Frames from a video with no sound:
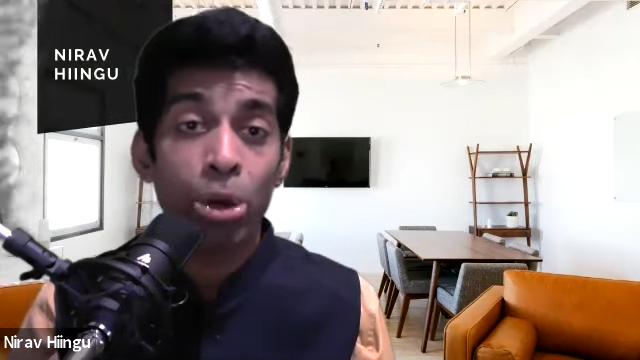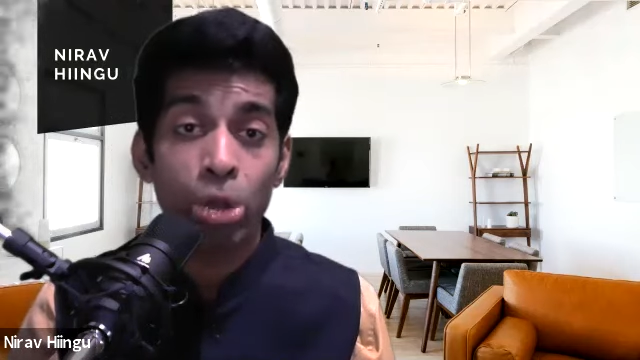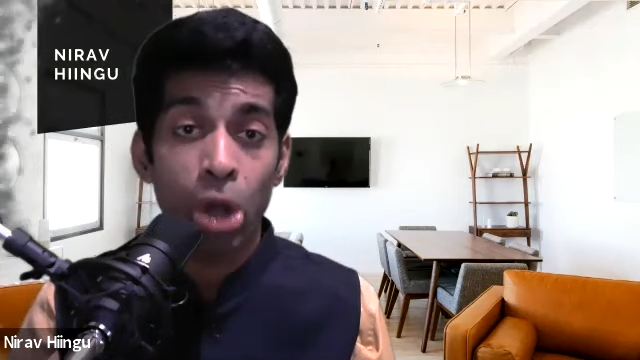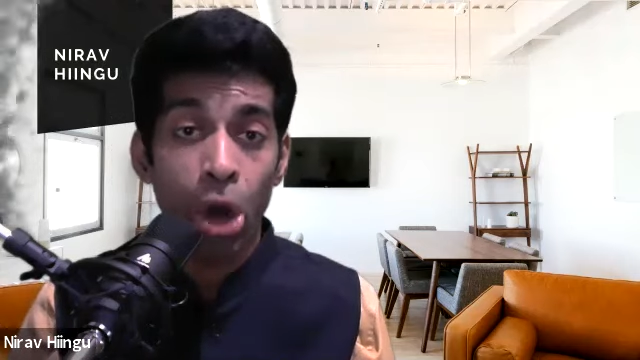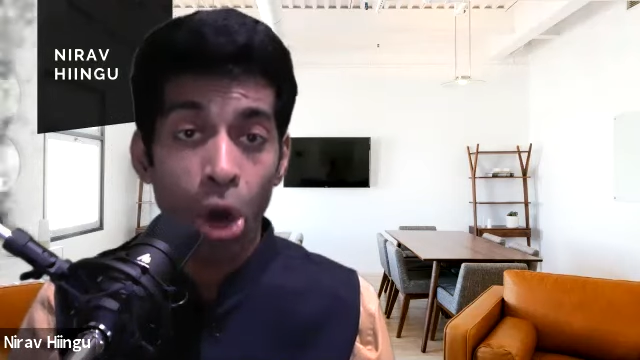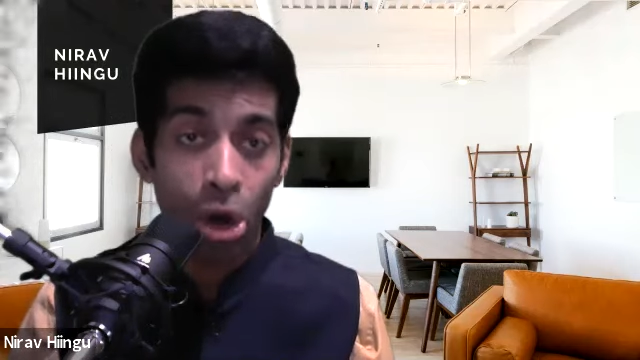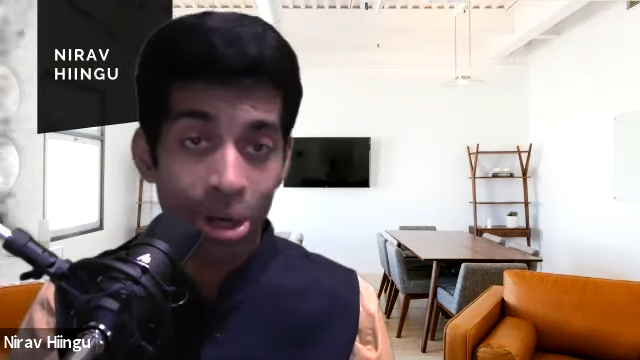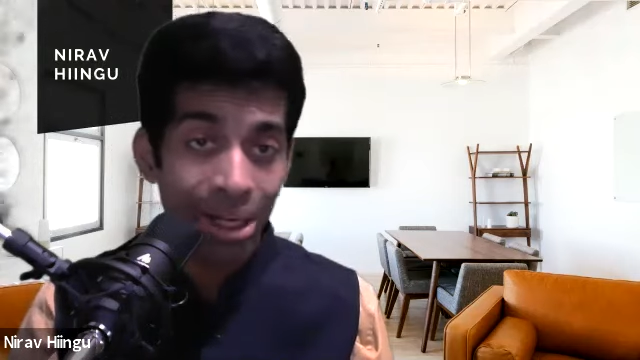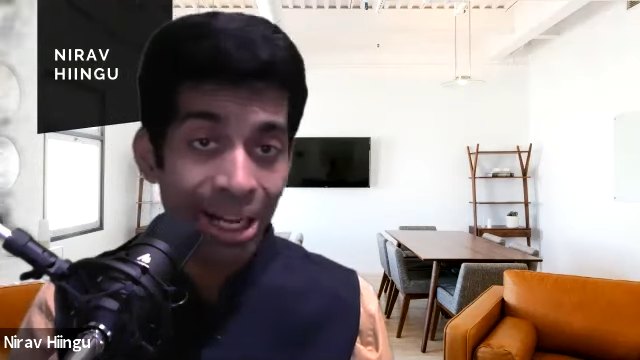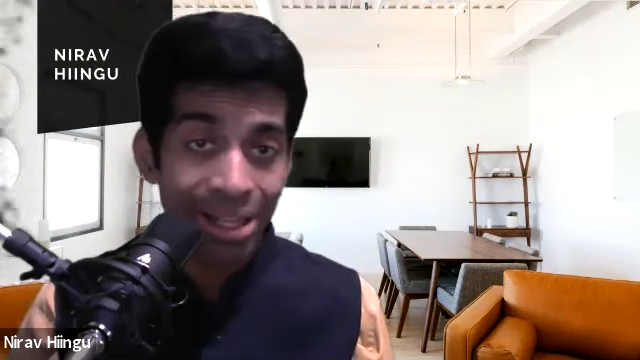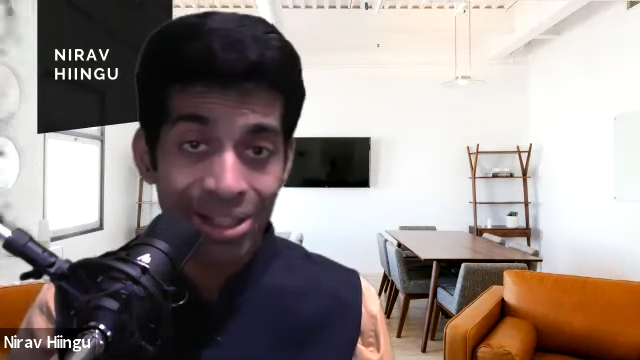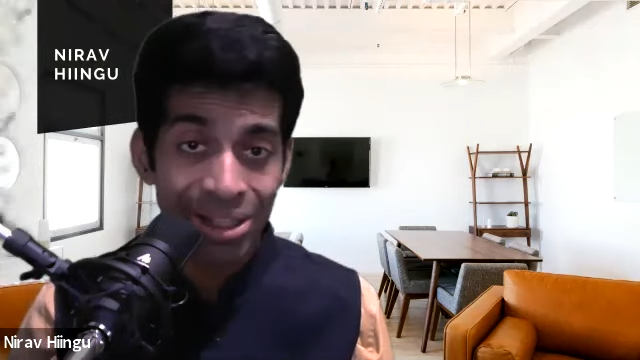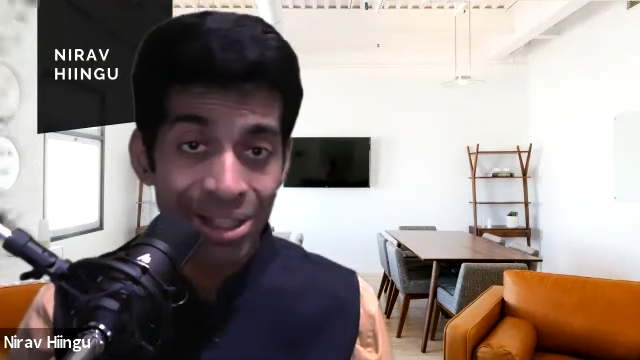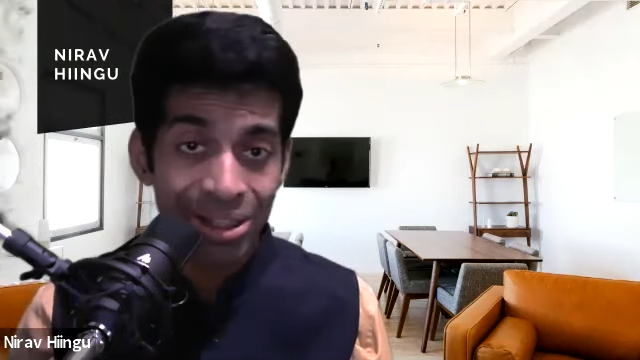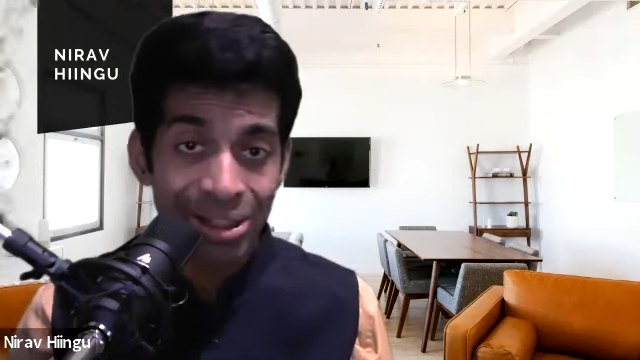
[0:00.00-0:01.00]
the
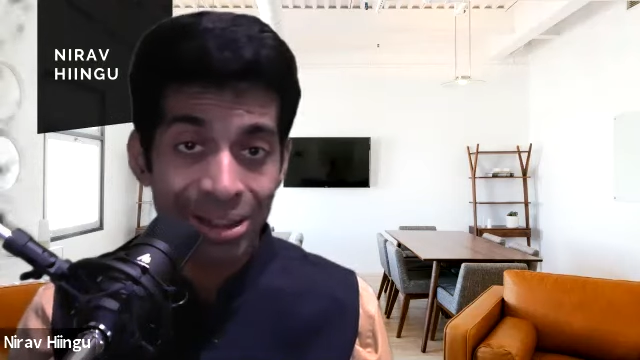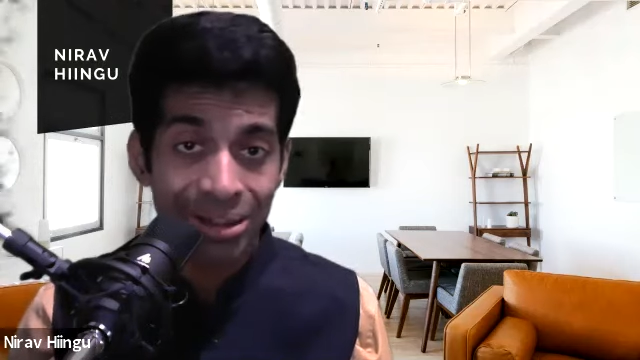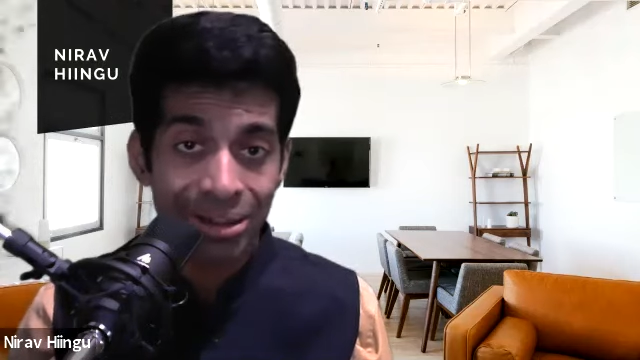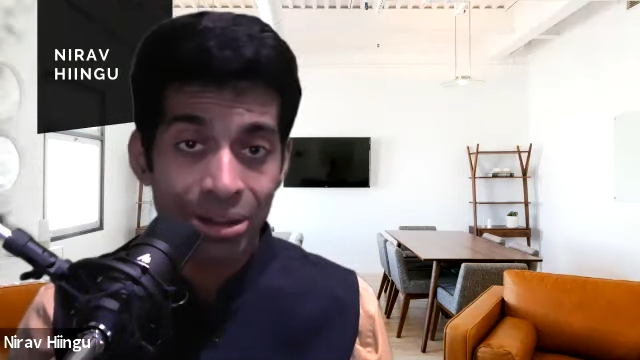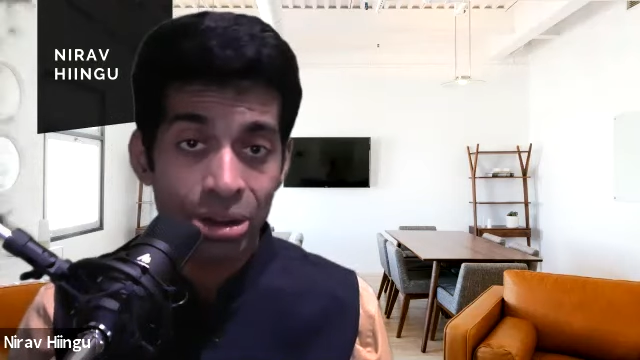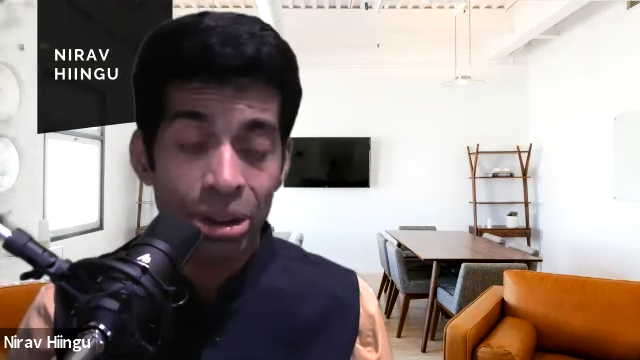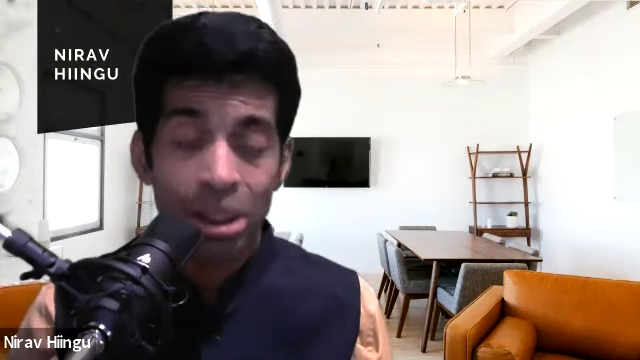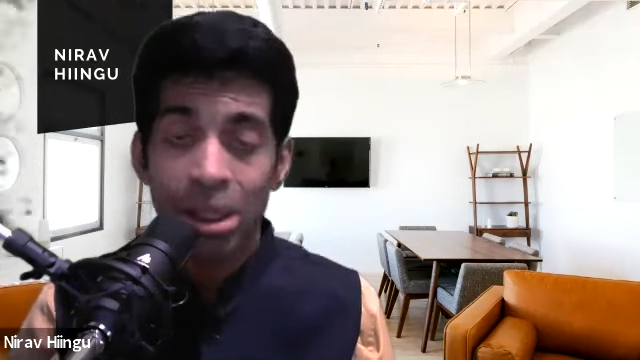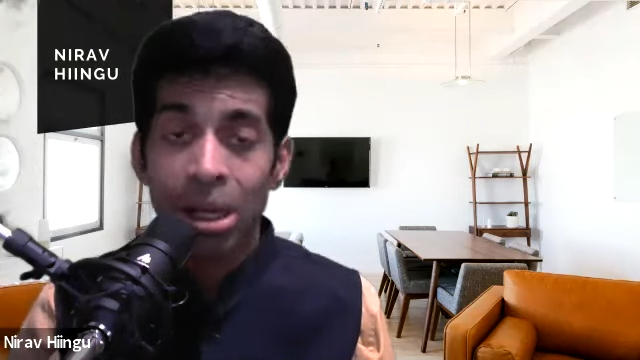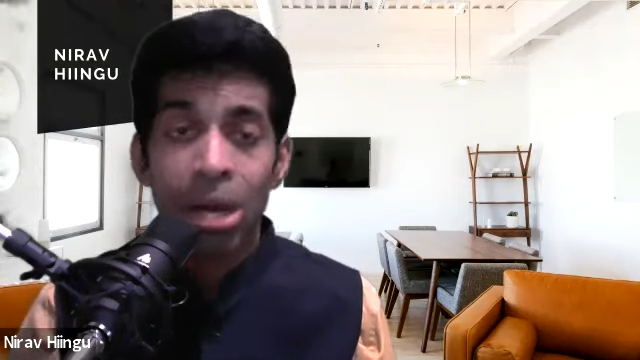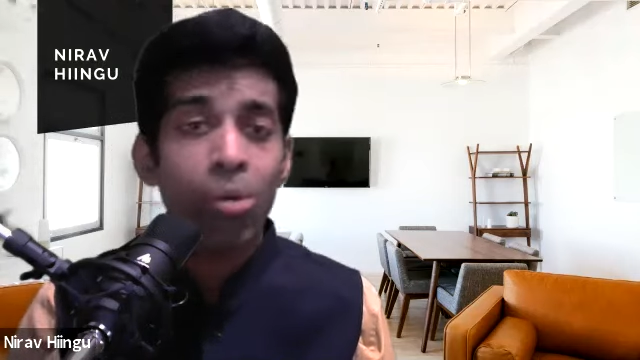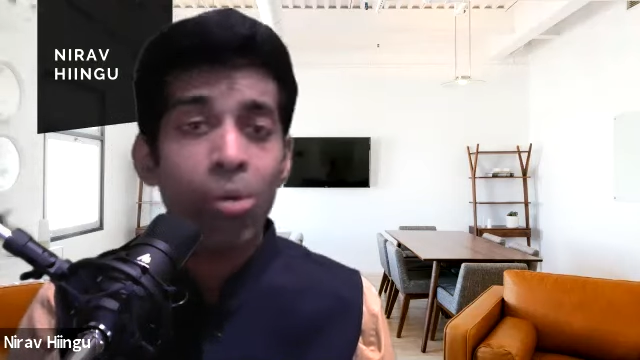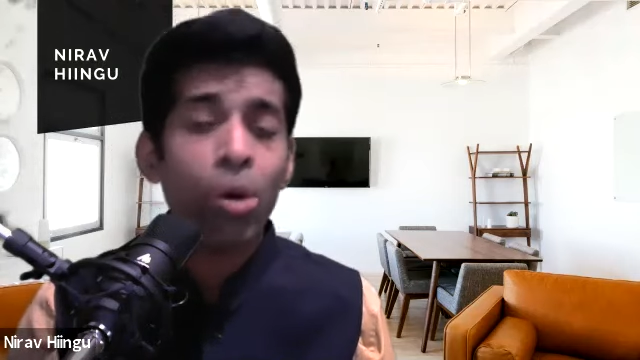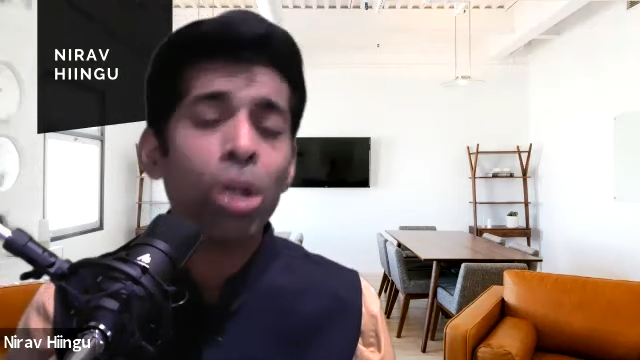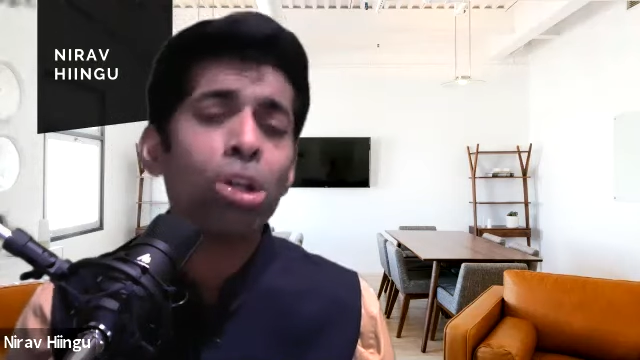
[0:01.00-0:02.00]
organizations.
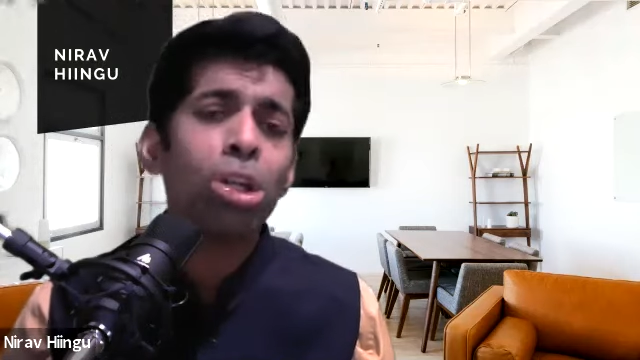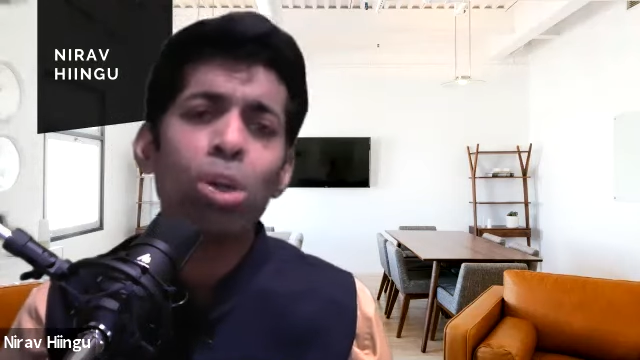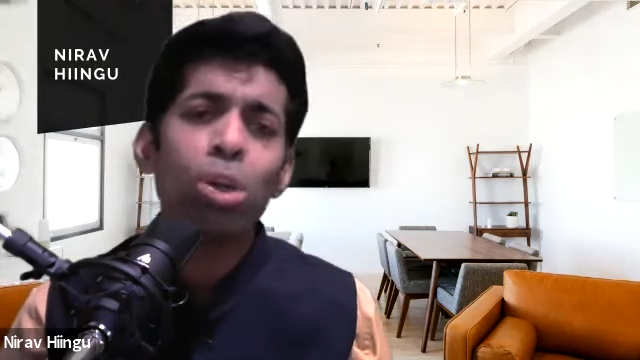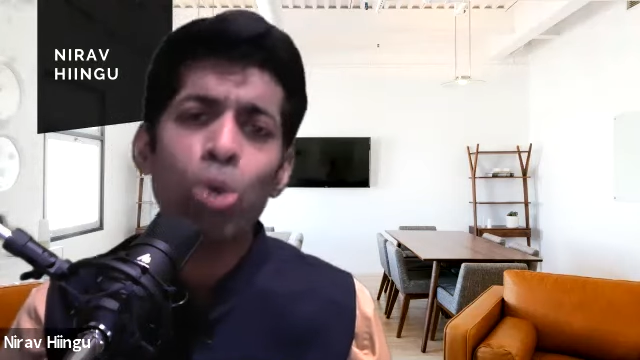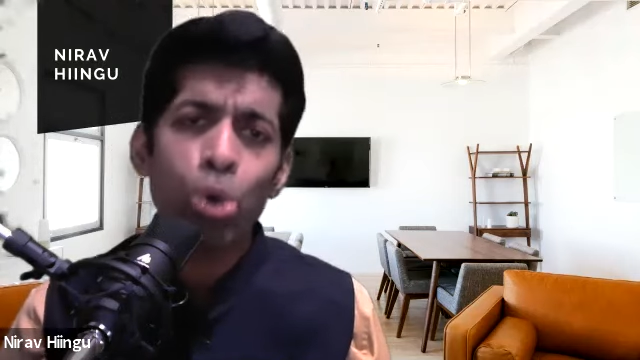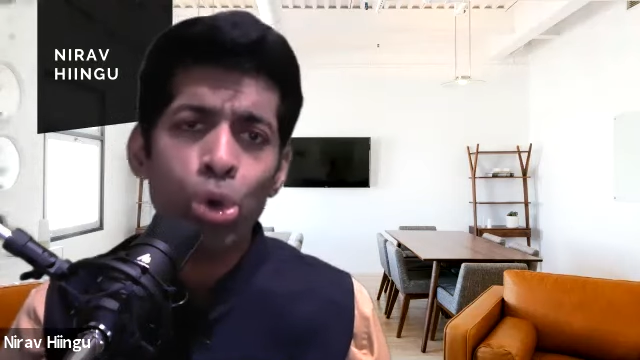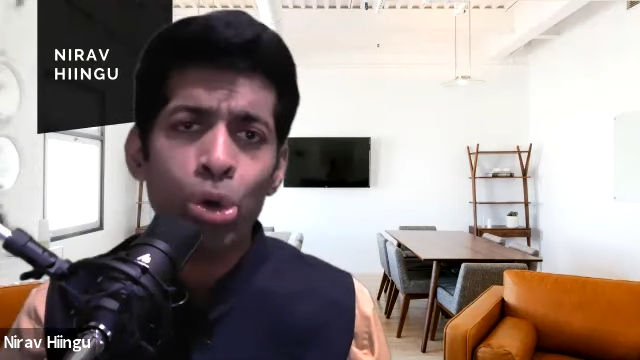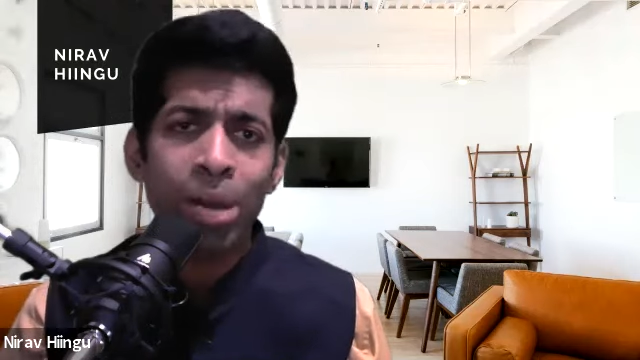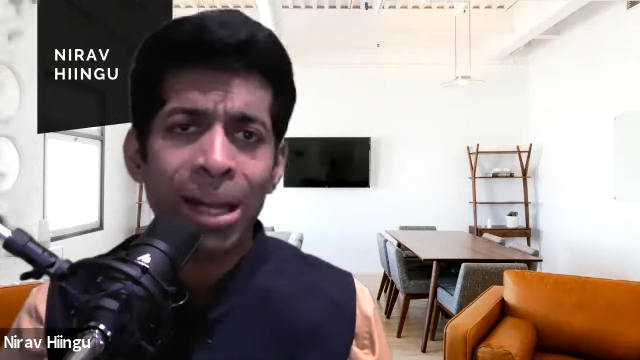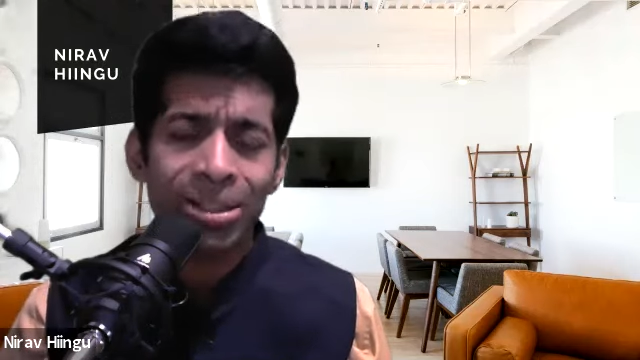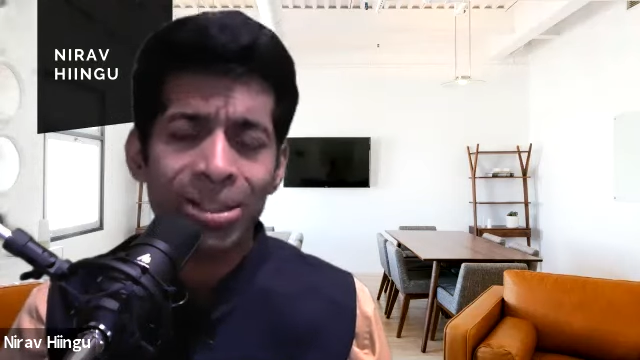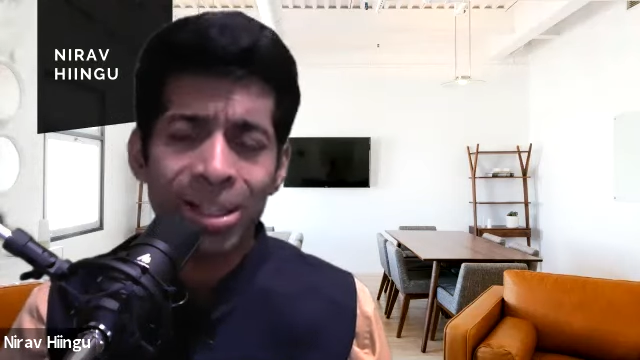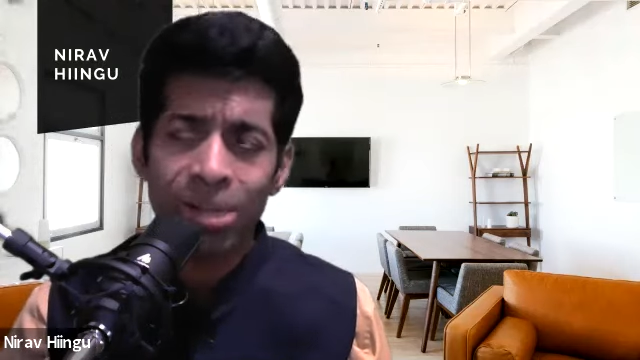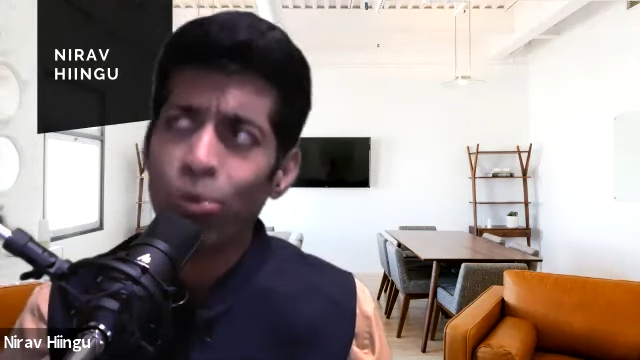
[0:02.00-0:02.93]
What the logo can say.